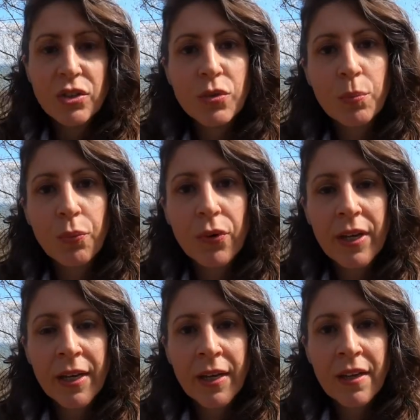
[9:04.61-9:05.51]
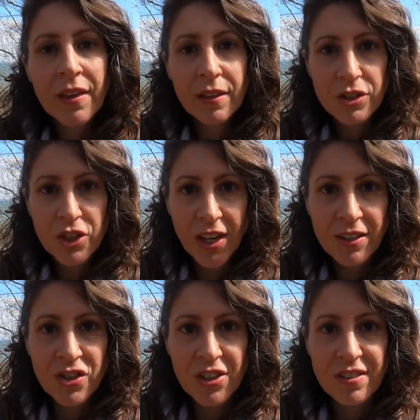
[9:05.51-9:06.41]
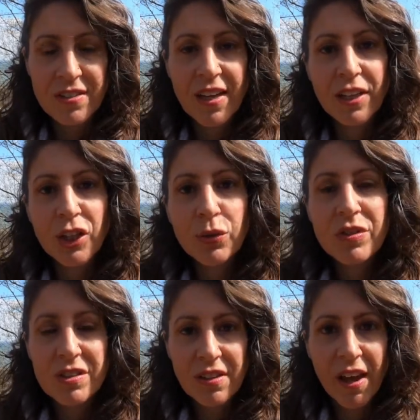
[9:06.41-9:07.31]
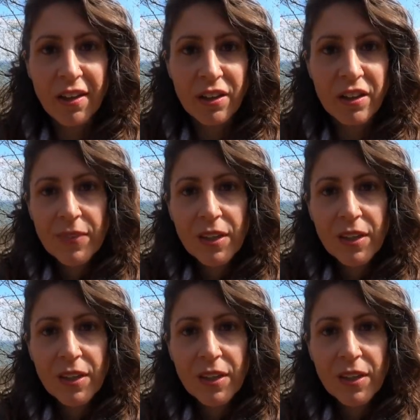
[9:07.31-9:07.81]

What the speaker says: to bring the changes that you desire.